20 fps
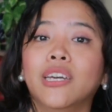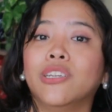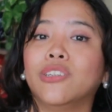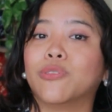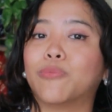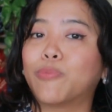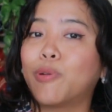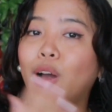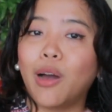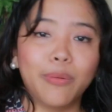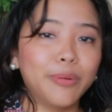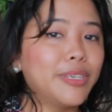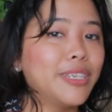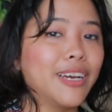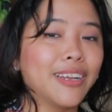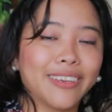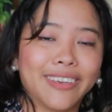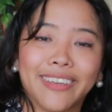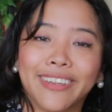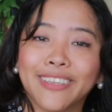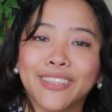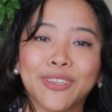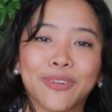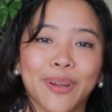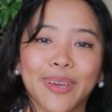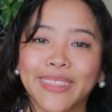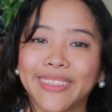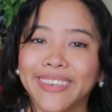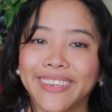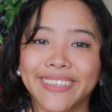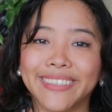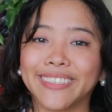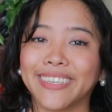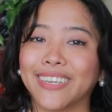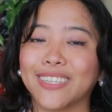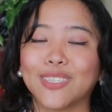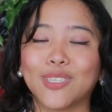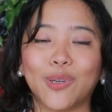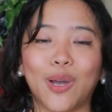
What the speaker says: You're probably not getting the right things done.